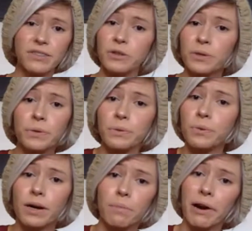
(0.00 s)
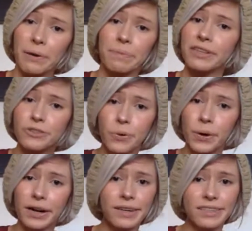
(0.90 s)
new apartment
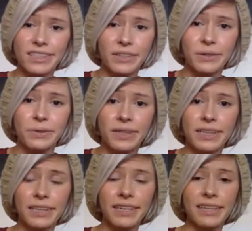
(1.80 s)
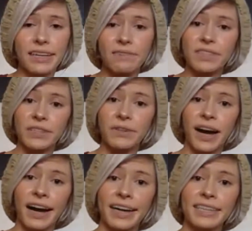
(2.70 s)
tour to give to you
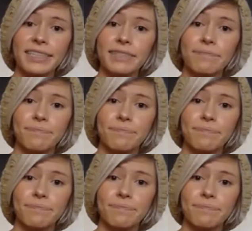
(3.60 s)
guys.